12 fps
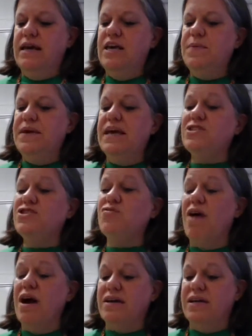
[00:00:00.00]
He began to
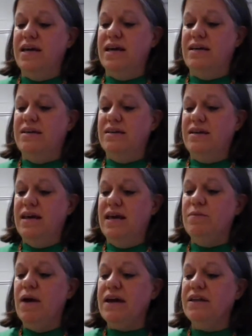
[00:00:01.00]
rock again,
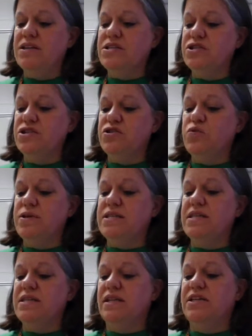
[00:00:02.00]
and Michaelis stood
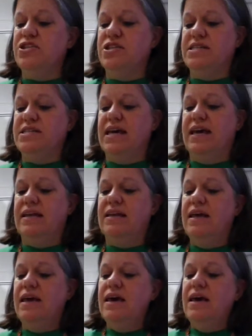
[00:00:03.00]
twisting the leash in his hand.
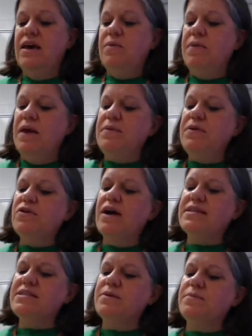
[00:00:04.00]
Maybe you
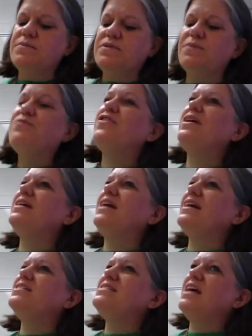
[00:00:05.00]
got some some friend I
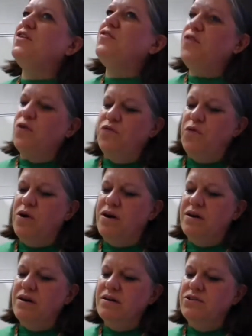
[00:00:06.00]
could telephone
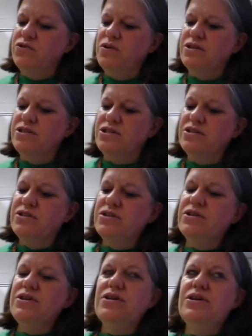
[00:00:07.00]
for, George?
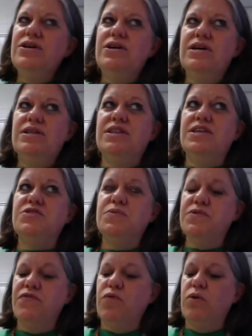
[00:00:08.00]
This
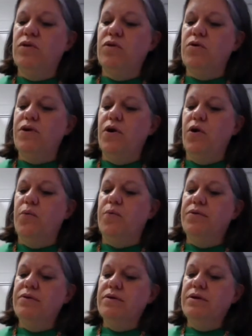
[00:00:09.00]
was a forlorn hope.
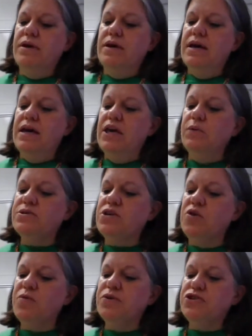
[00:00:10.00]
He was
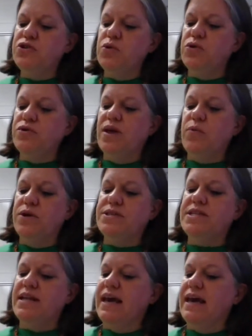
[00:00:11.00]
almost sure that
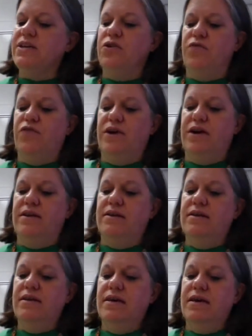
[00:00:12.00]
Wilson had no friend.
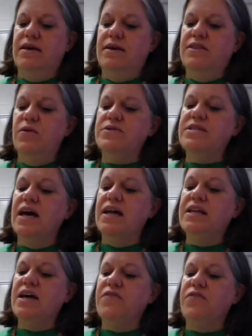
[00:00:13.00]
There was not
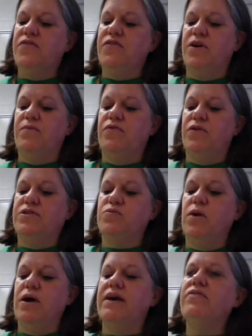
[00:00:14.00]
enough of him for his
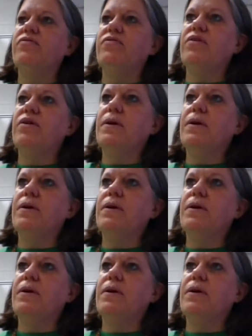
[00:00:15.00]
wife.